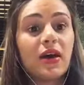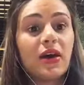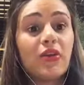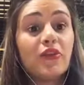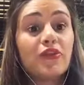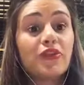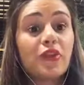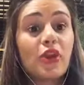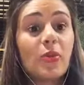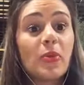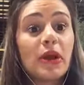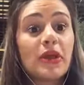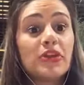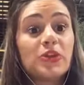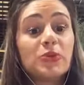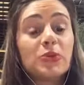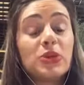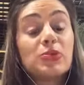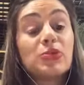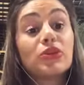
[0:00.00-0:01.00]
from other
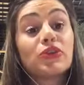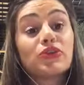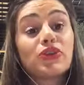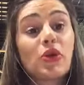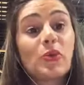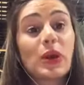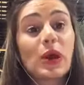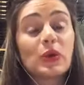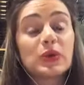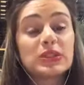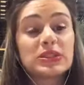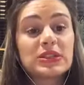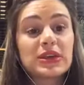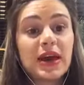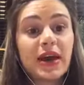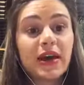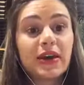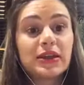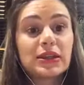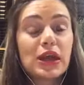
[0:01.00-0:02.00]
people from
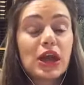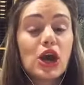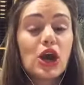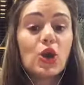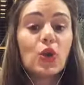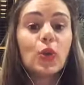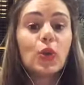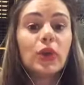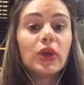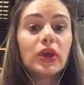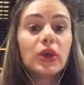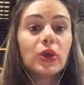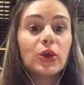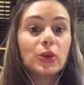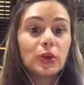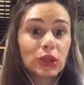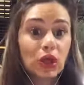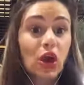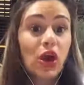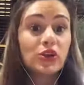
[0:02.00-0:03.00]
outside, we
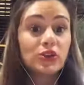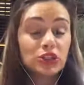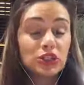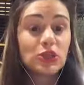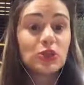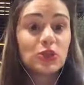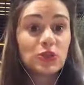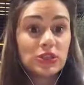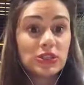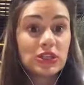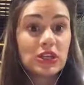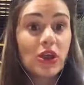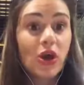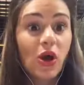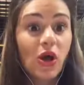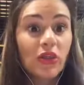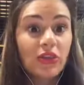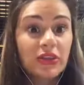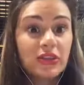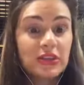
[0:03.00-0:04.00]
will continue to seek
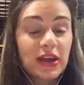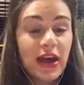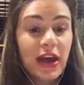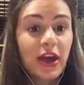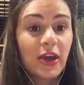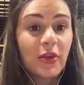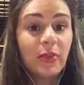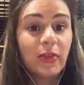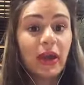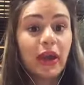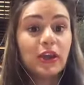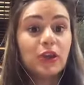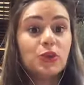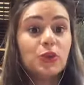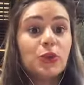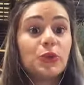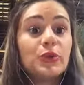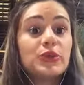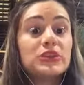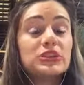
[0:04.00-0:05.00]
all the time, and
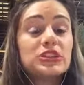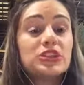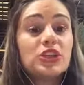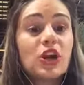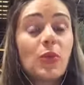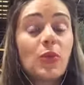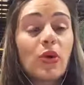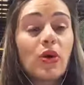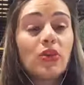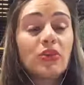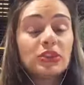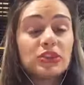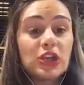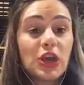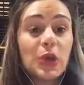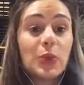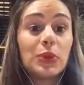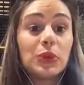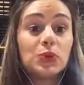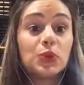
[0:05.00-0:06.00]
we will stop all the
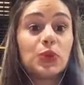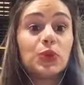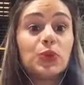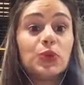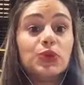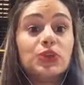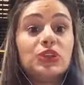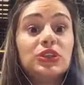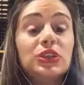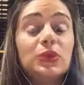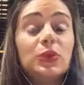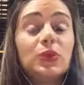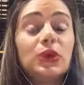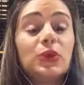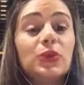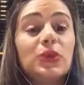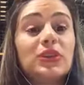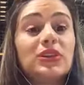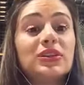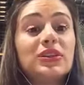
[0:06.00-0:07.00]
time, and we
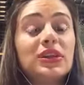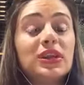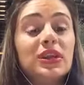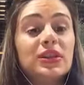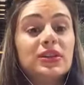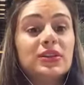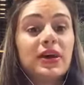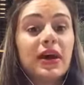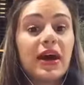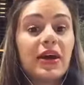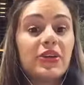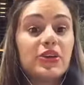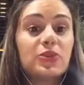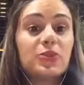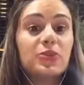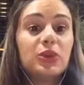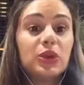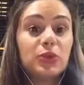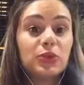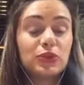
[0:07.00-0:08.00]
will need other
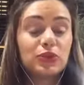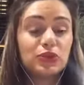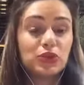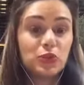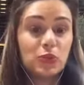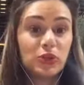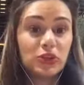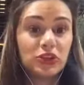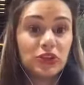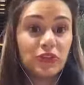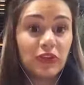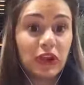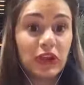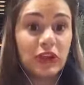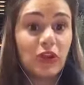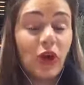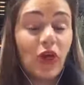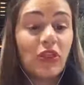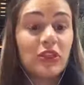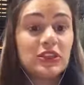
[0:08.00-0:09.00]
people to motivate
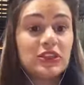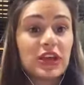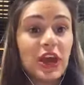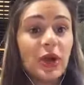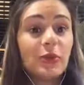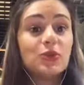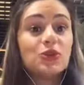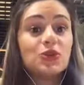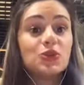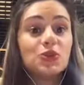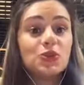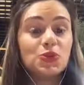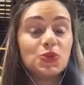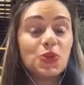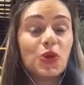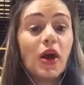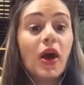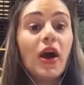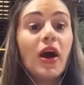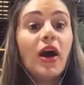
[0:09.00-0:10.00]
all the time to
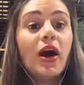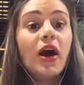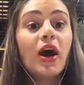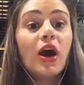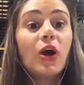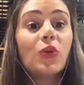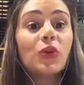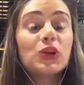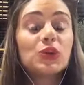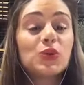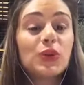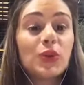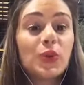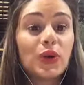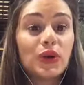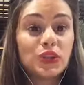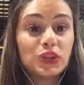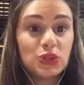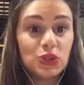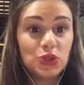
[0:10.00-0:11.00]
do what we
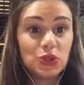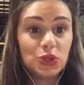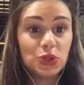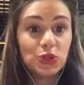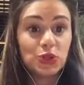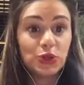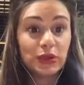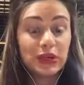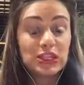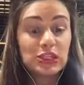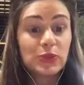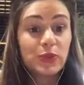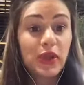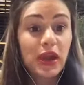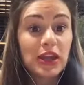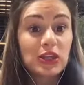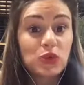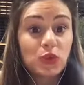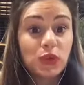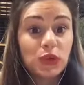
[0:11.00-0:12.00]
want to do, to
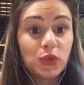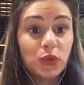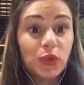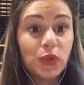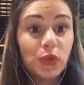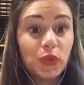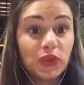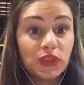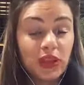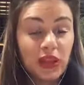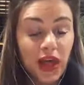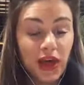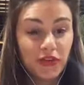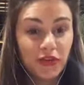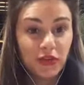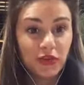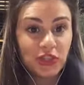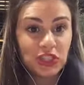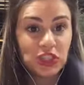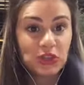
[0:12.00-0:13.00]
express what we would love
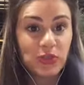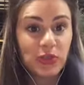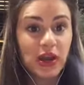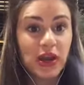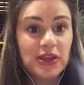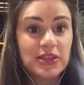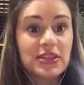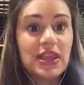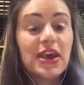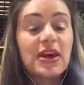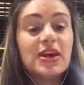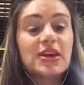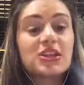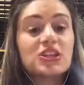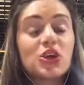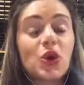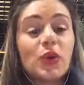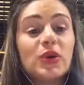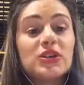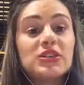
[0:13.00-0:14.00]
to express.
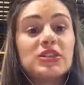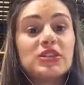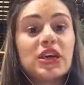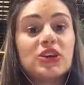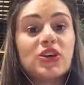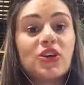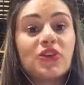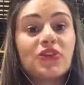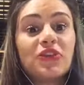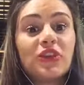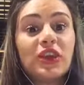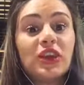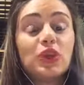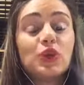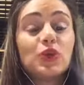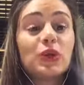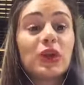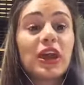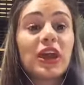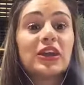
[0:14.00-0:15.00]
So instead of it,
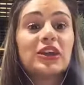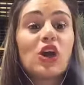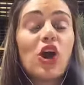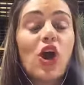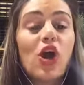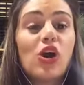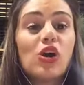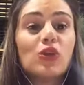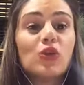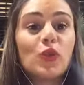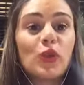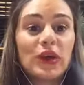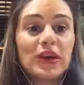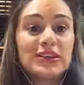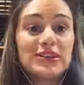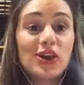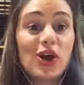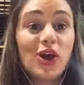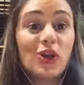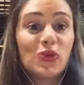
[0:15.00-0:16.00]
we can
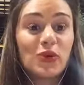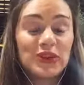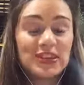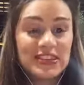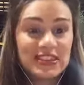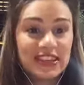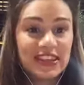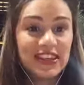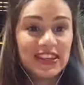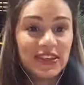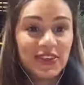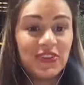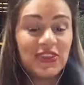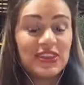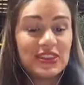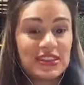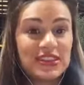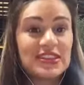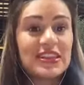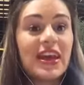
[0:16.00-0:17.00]
always give
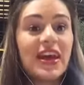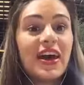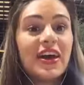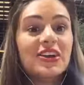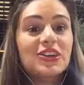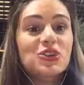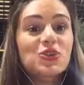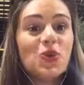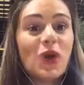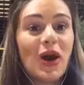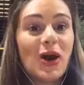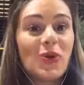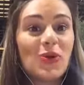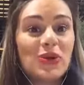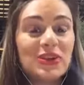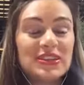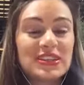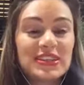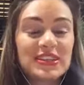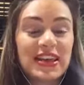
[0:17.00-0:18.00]
this to
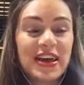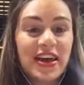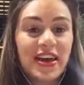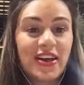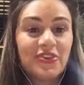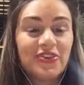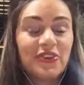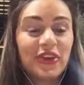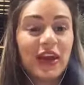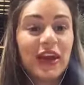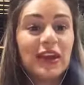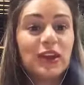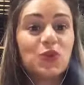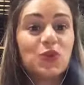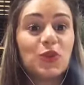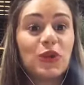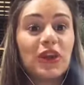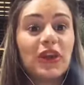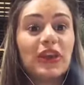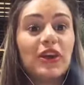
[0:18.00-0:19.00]
ourselves, and
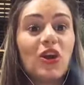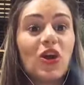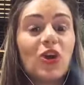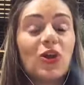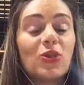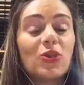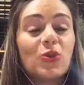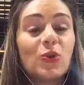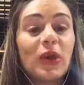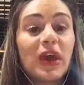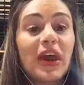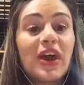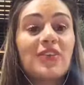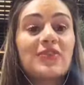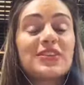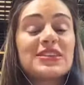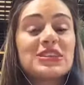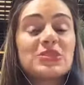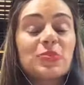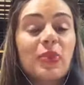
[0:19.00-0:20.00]
we have
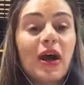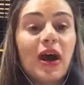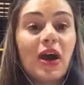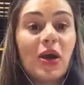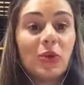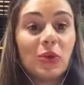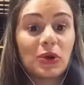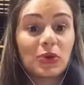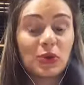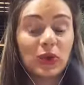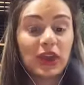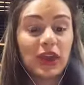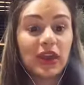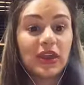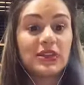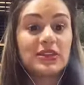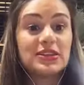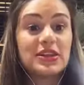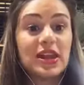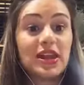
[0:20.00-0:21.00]
this power. We
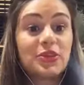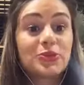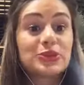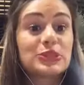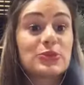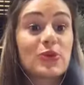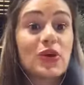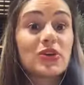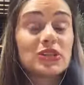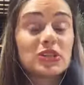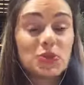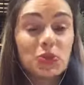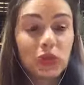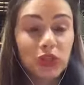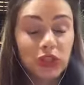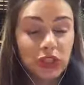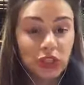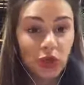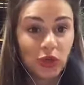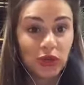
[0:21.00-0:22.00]
can take
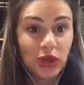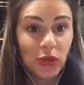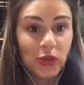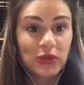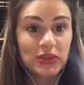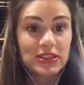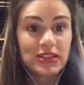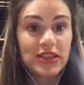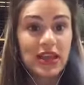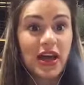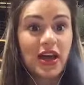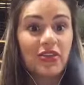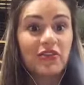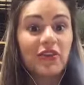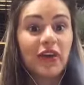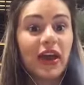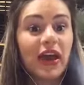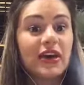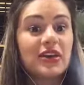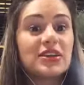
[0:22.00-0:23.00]
responsibility on ourselves,
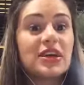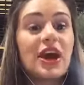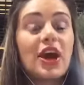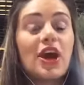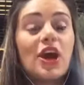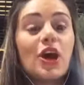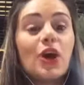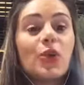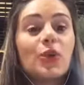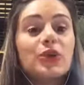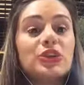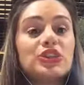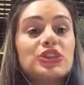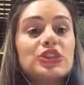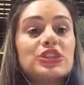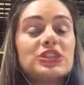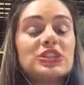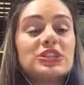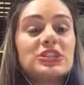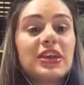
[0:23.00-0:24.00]
and we
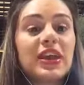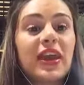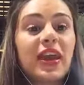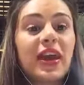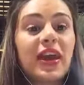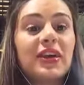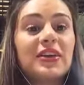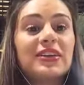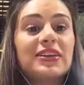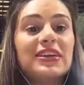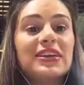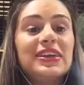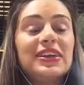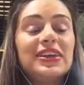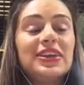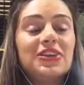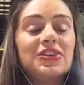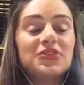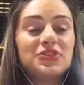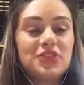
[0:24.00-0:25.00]
just can
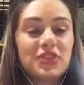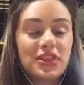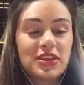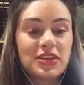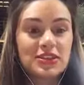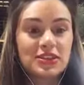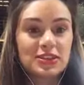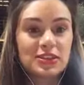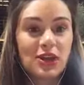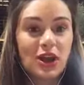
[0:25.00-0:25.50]
give this